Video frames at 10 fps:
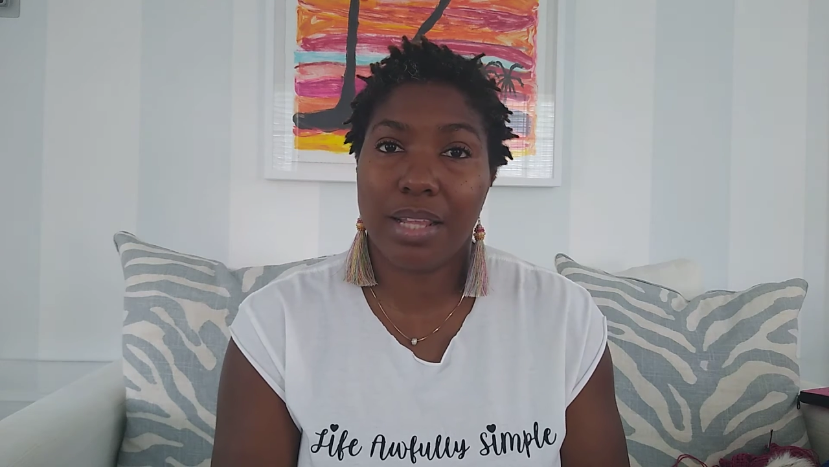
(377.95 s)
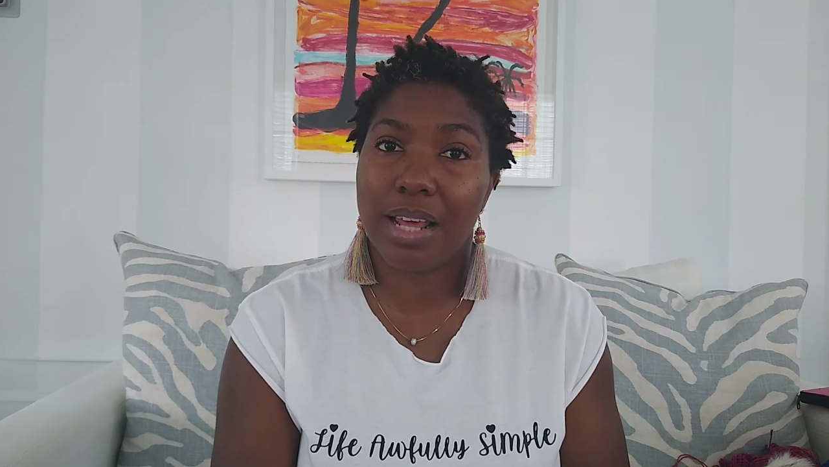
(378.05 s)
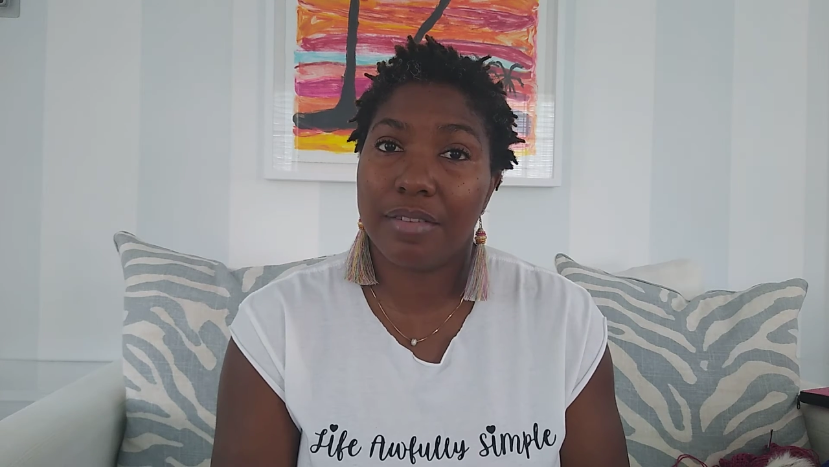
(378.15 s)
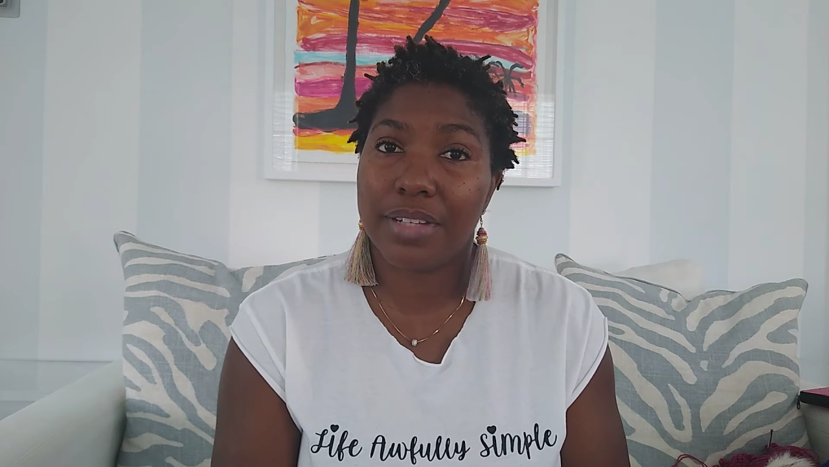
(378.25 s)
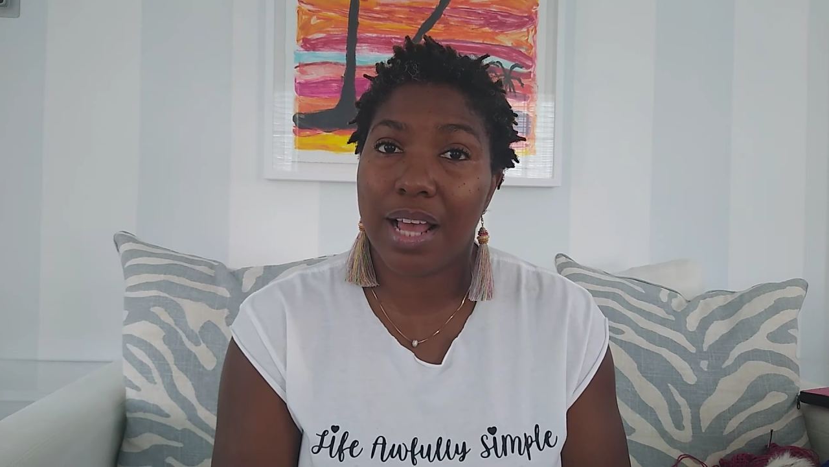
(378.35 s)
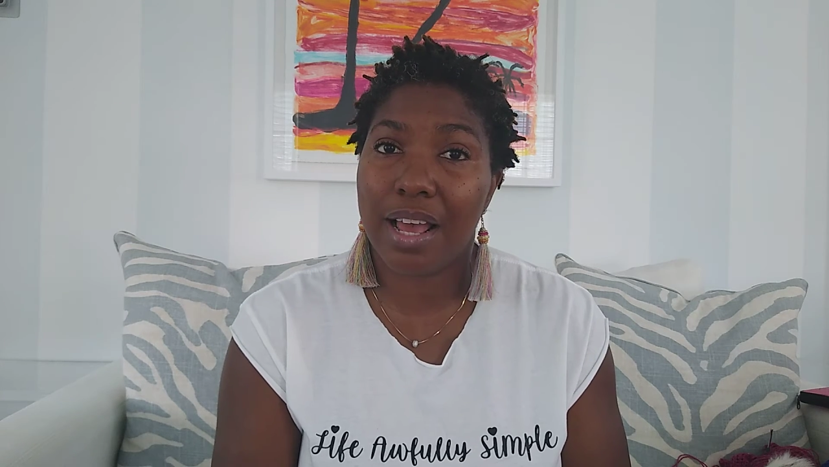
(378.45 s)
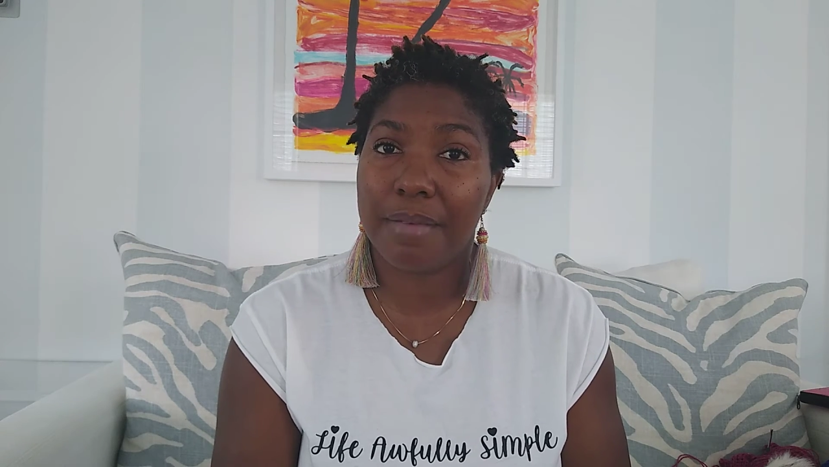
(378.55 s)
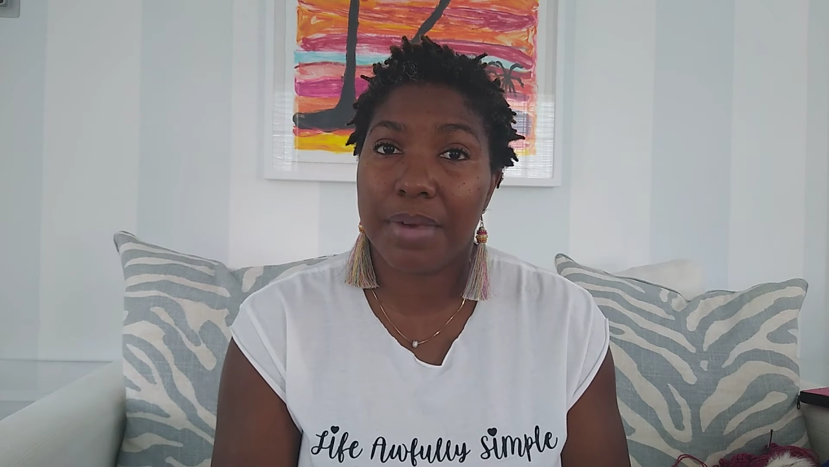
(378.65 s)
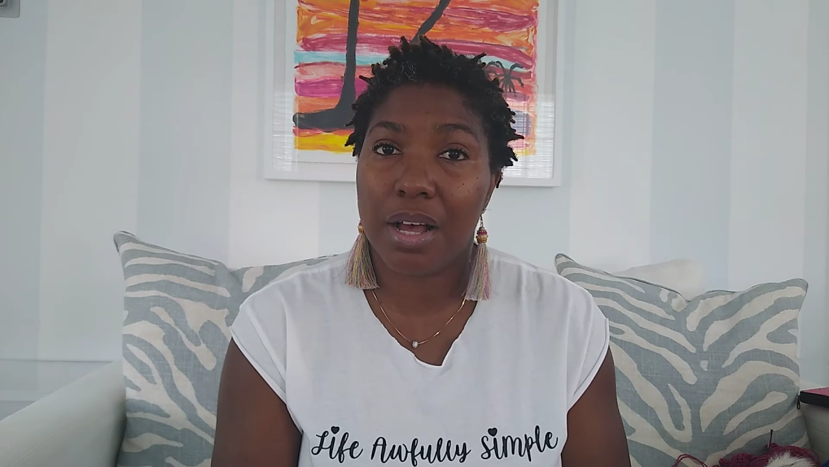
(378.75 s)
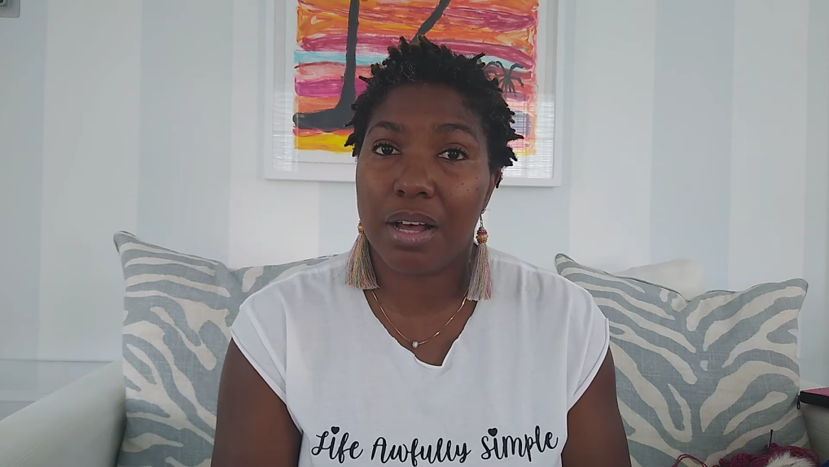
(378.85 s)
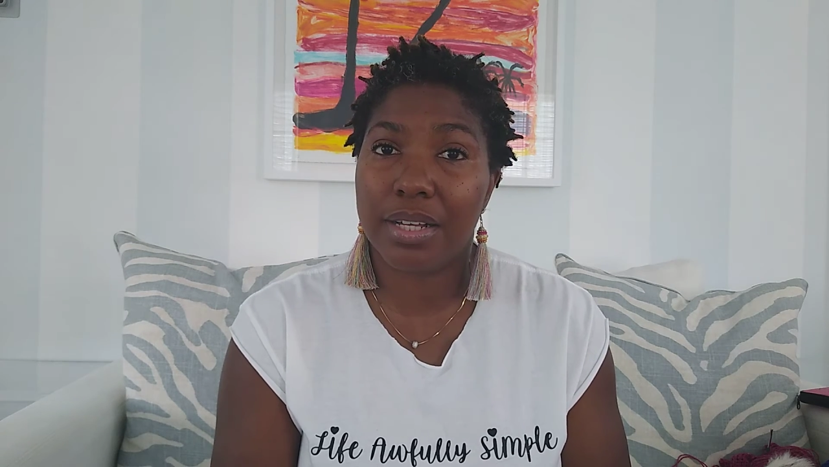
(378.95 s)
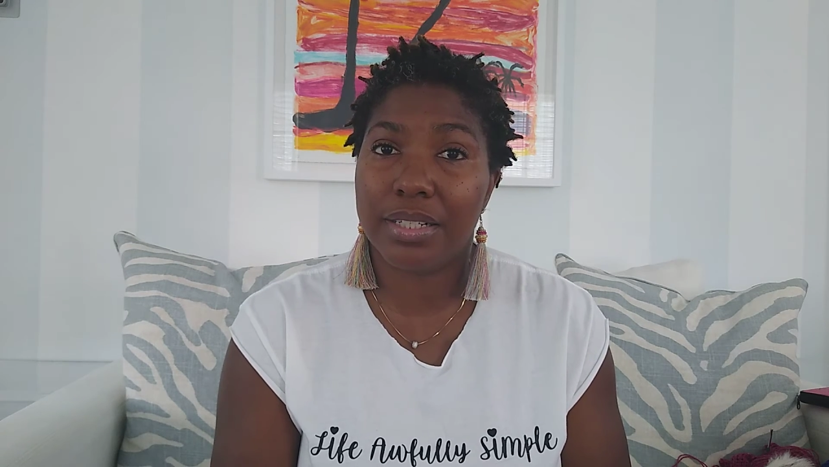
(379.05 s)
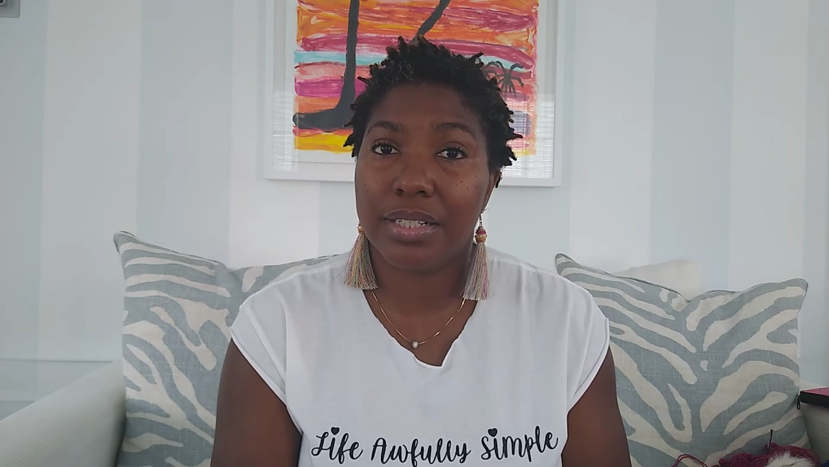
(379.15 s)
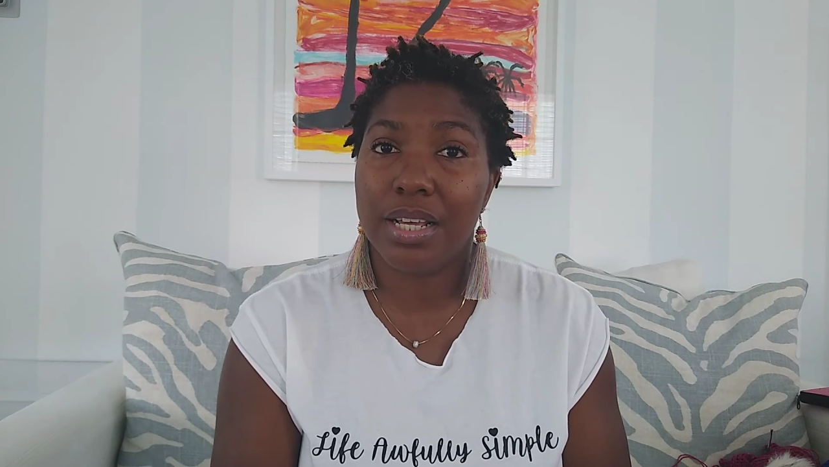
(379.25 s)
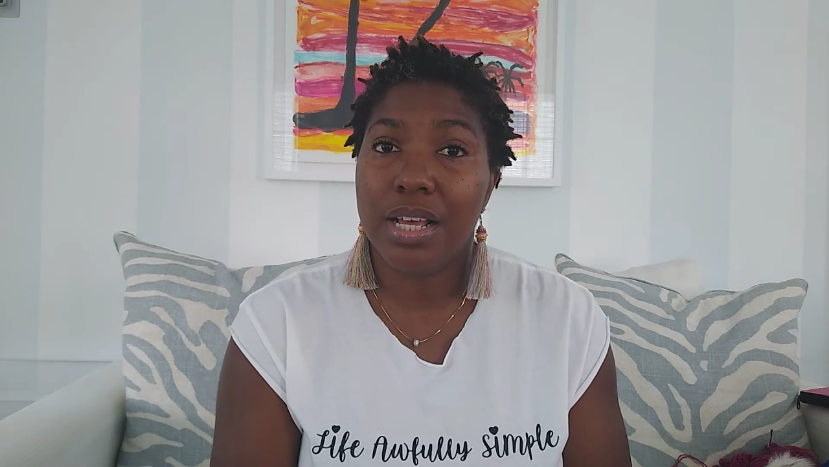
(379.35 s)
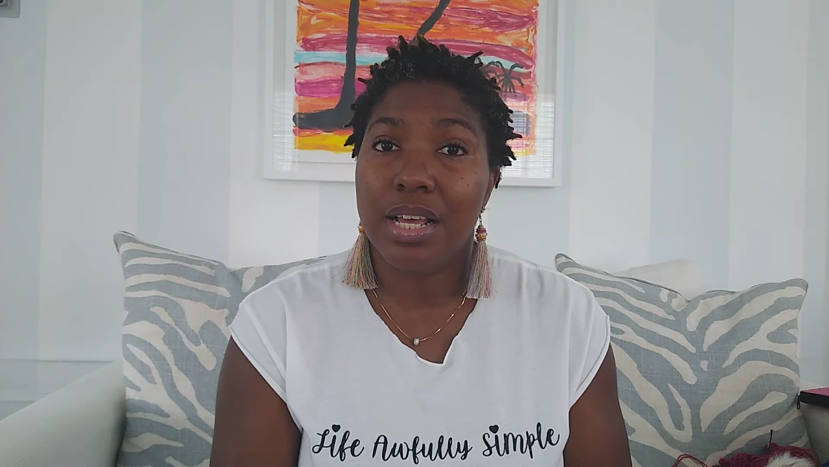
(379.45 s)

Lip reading: lot of time on